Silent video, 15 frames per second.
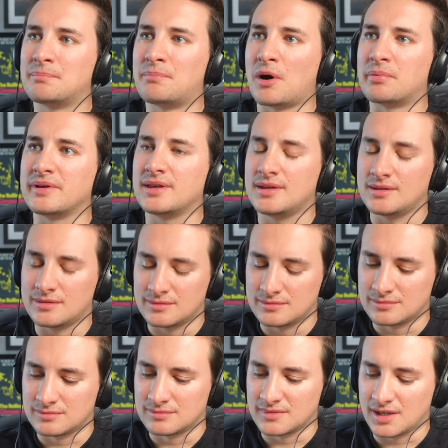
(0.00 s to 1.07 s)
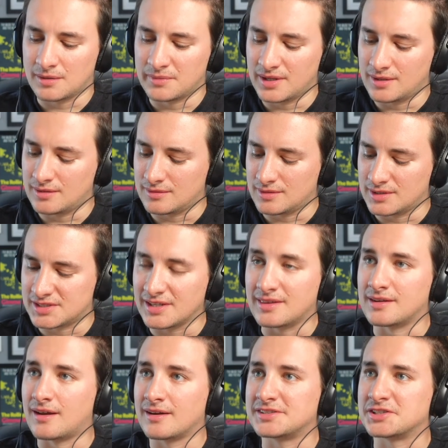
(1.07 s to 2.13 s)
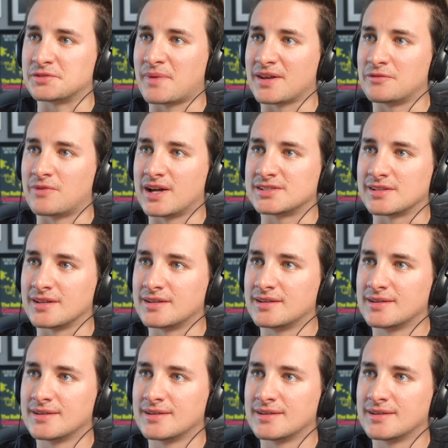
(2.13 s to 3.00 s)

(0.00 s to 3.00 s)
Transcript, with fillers: Bobby Eaton, I mean, is he the nicest man in wrestling?